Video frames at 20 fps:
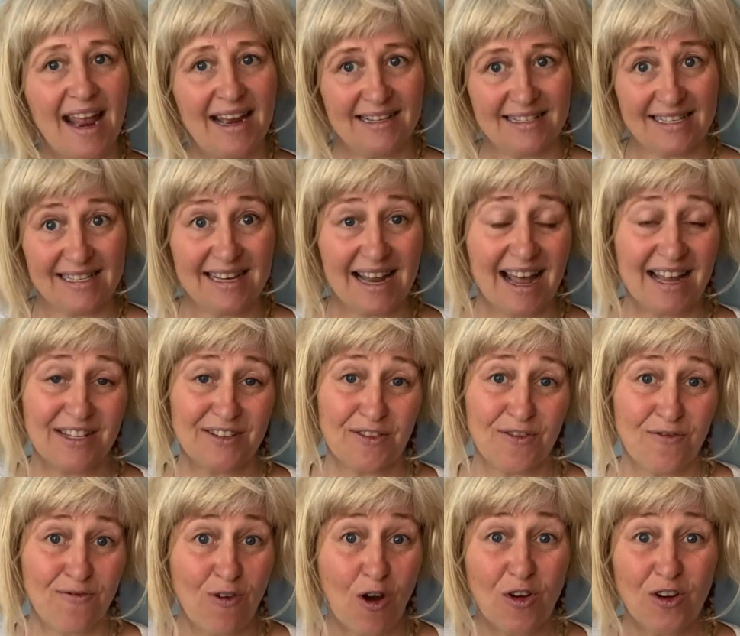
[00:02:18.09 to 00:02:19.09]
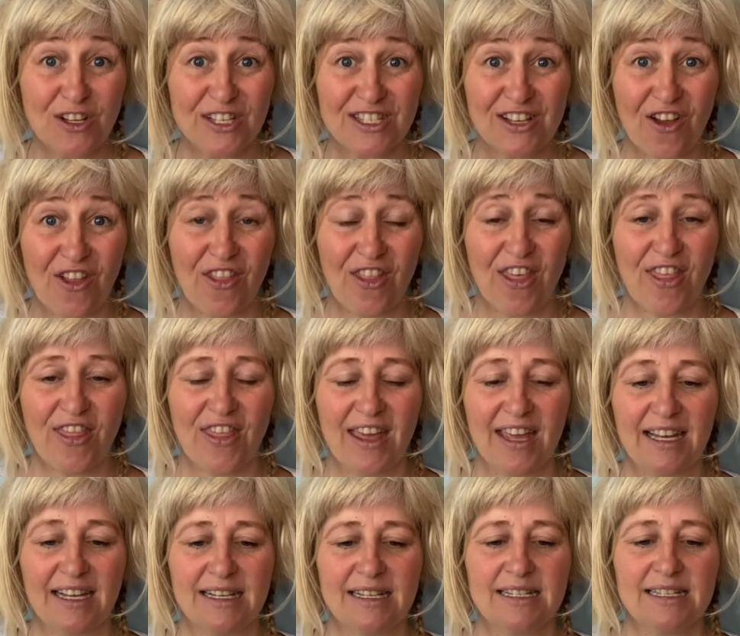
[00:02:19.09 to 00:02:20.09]
start to focus on the
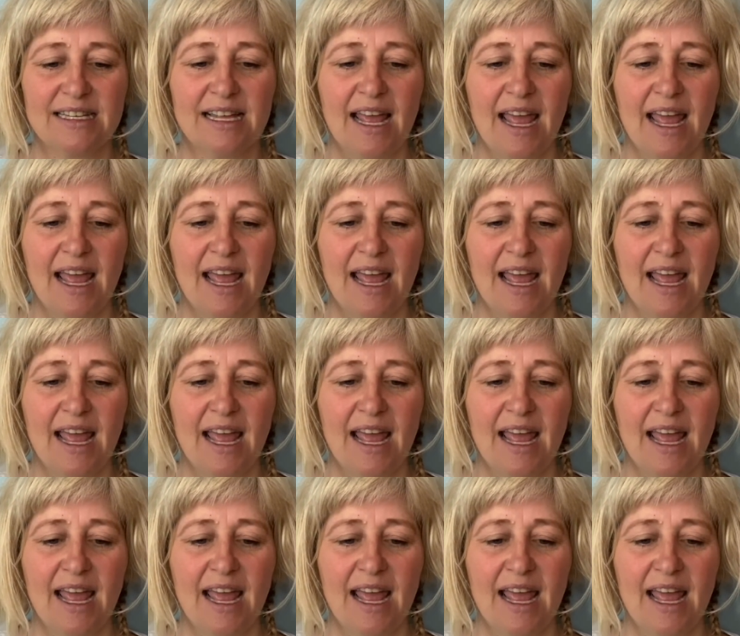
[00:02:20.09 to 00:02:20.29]
things